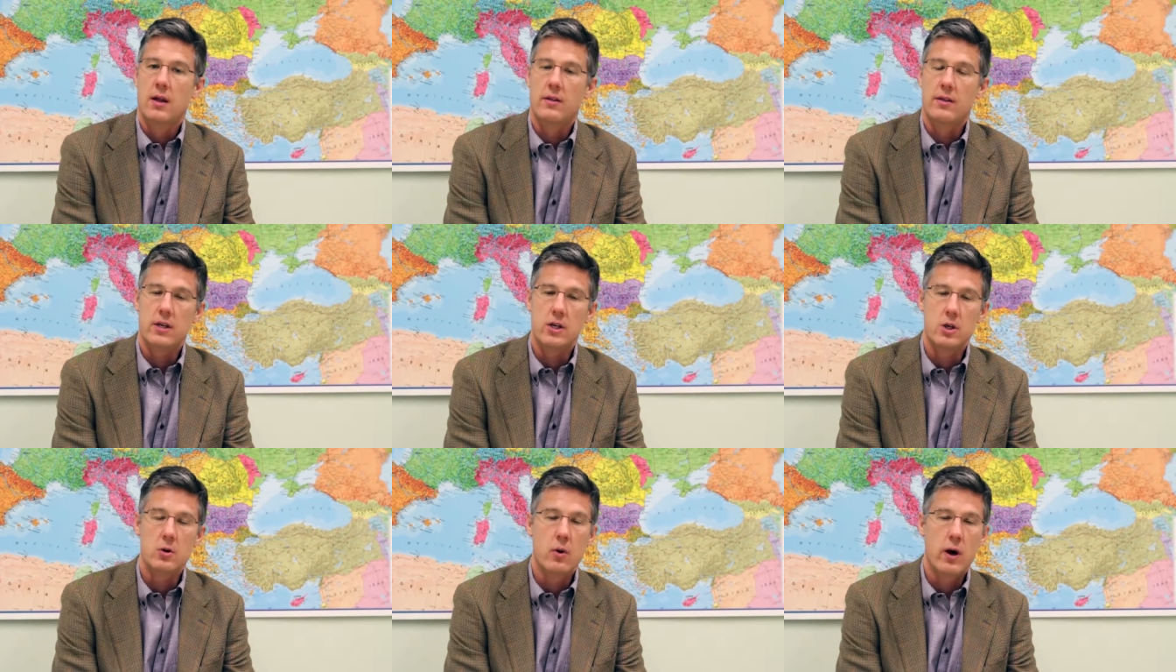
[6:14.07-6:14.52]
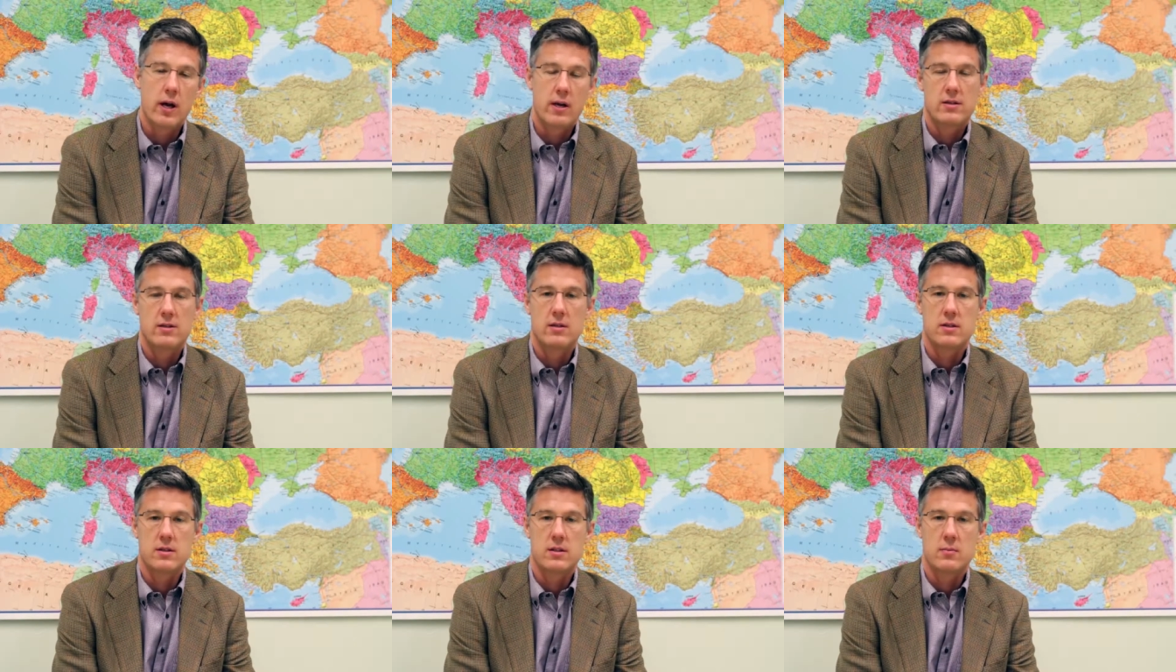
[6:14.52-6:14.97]
The
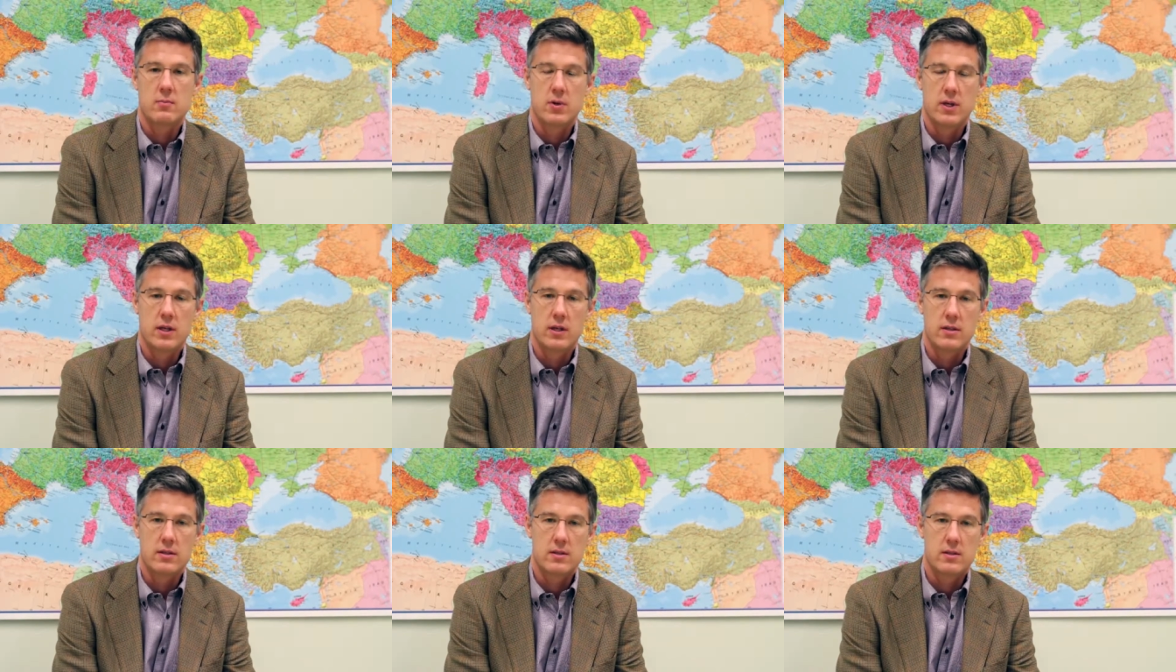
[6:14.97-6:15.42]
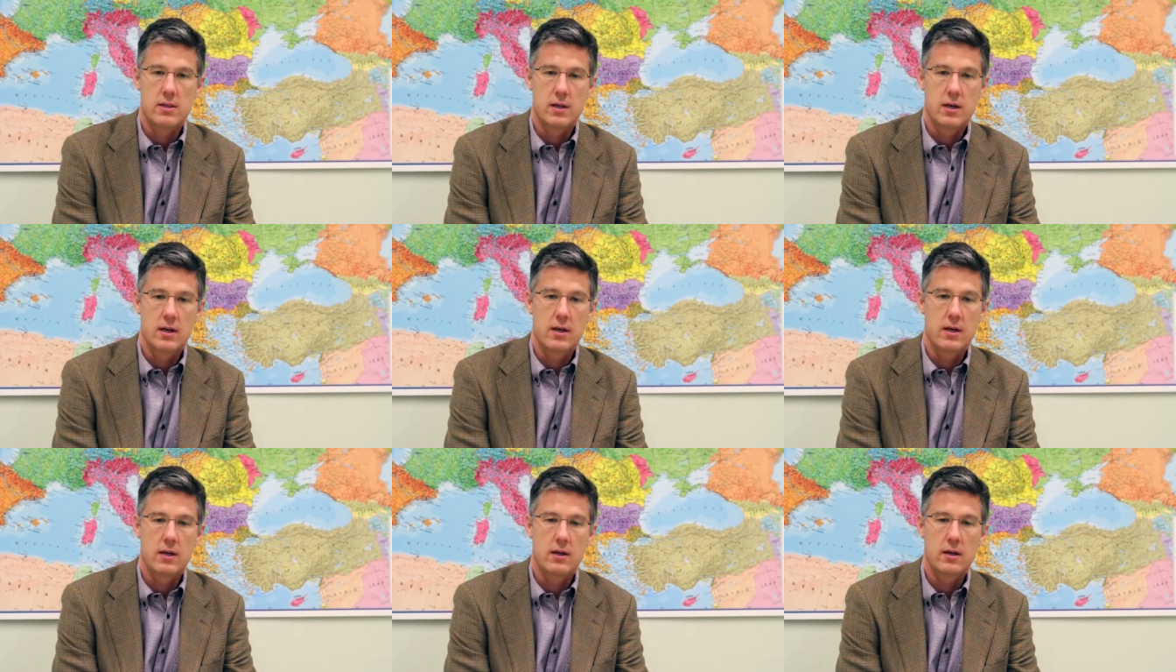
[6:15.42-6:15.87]
U.S. is the biggest
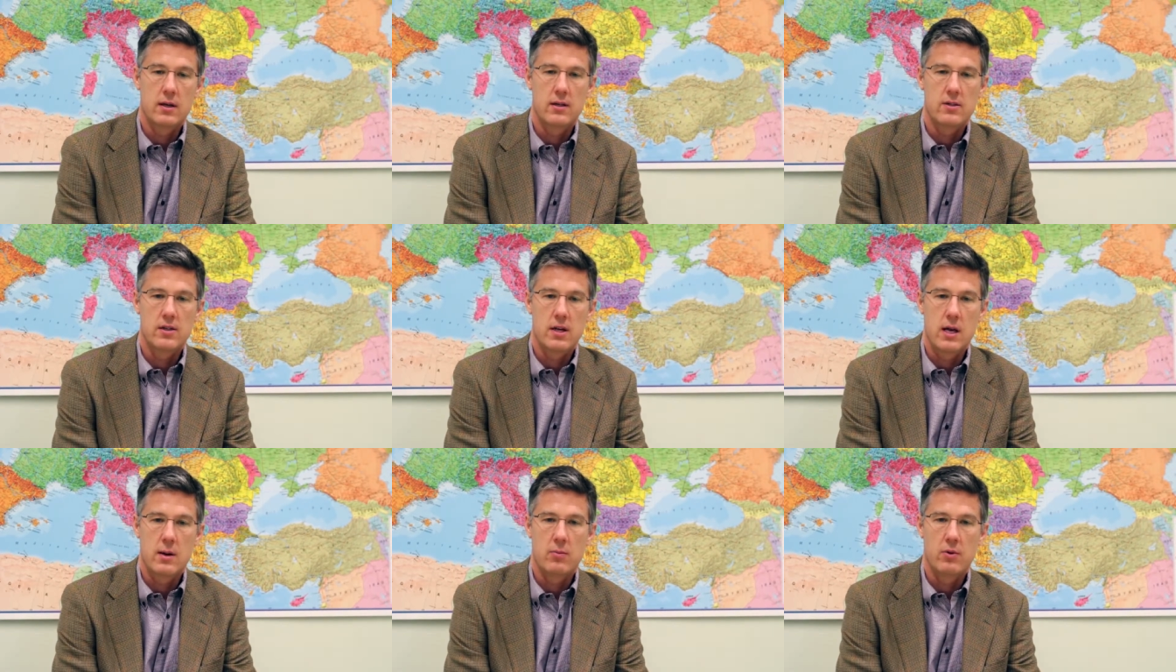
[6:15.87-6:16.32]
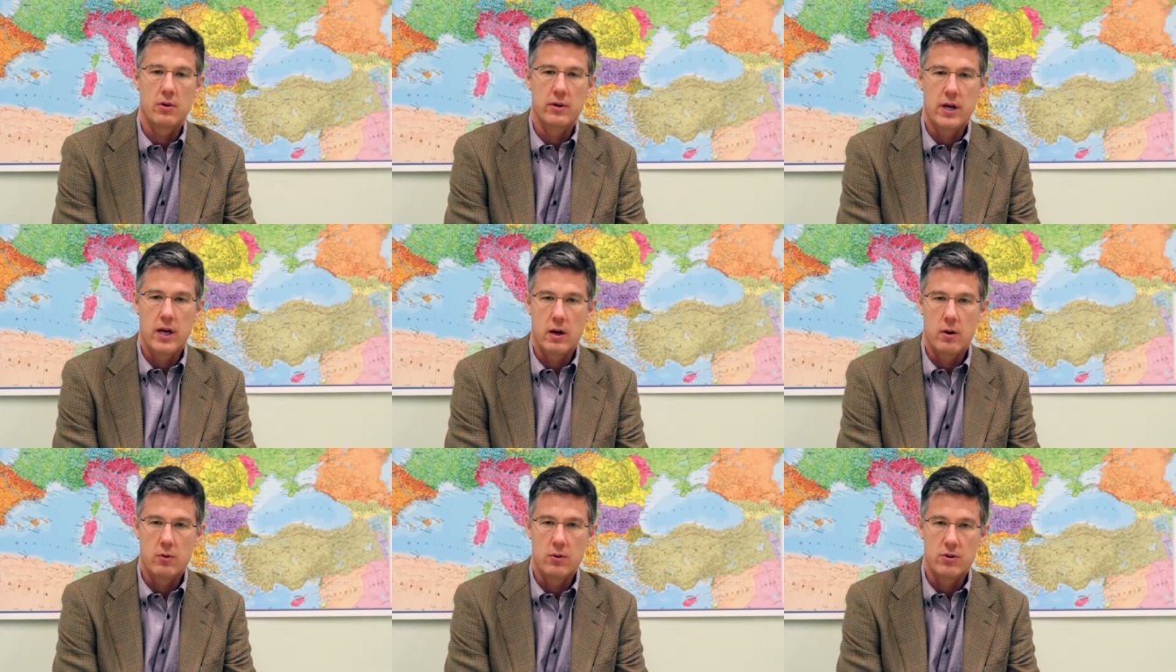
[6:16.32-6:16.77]
example
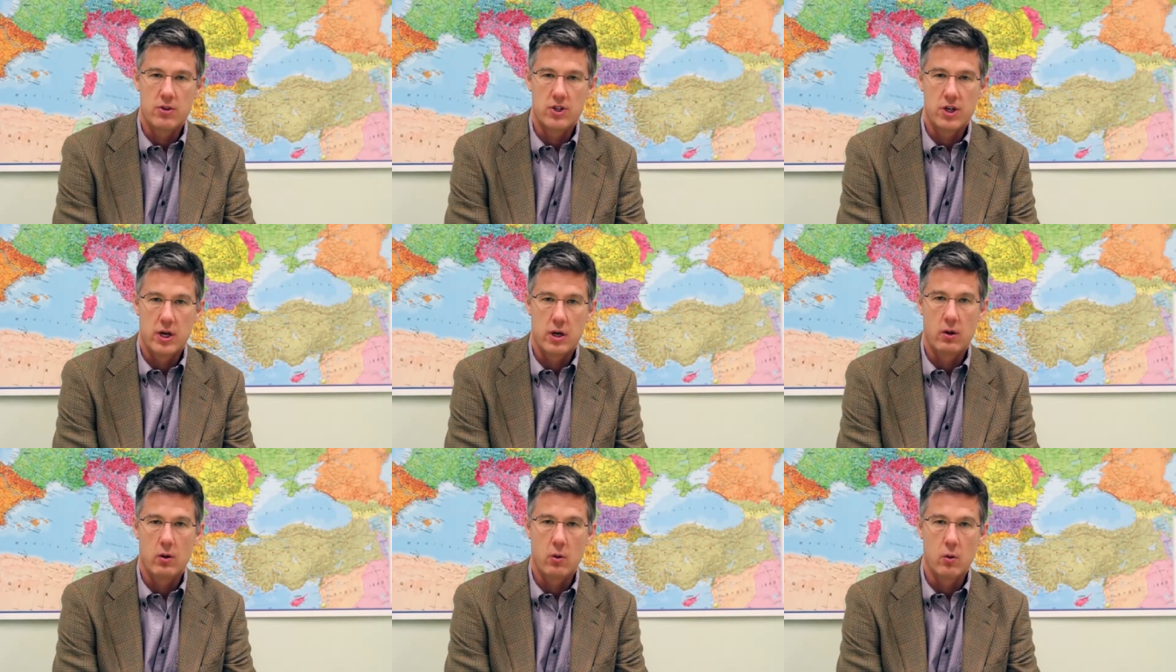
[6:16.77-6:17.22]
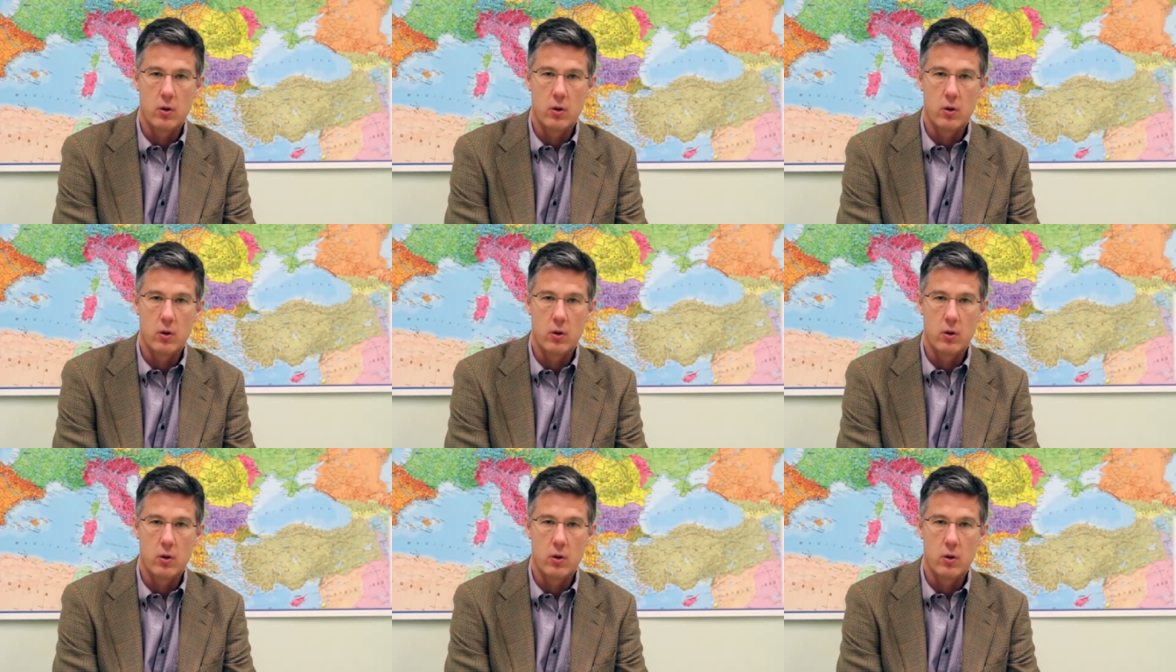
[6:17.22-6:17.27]
now, with shale